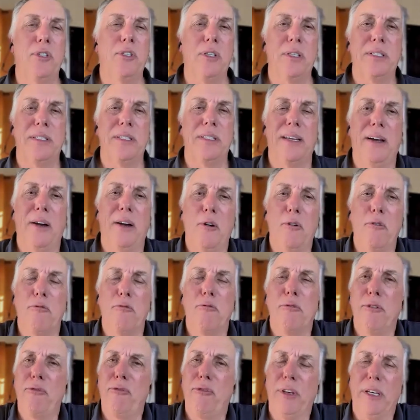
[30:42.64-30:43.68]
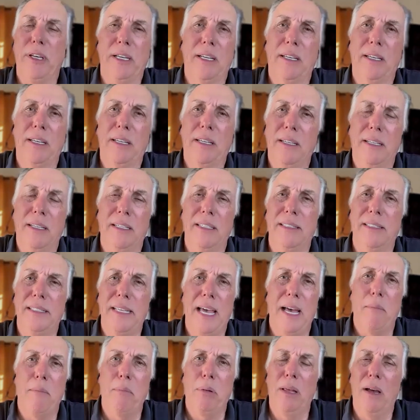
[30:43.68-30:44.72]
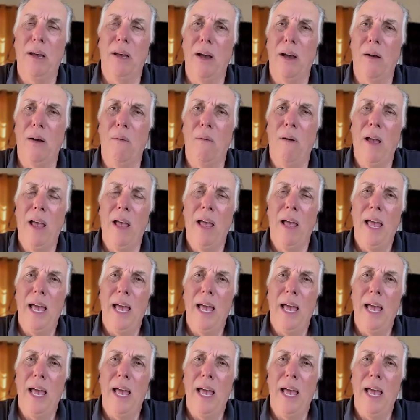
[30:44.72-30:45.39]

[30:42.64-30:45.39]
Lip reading: Just a horrific tableau.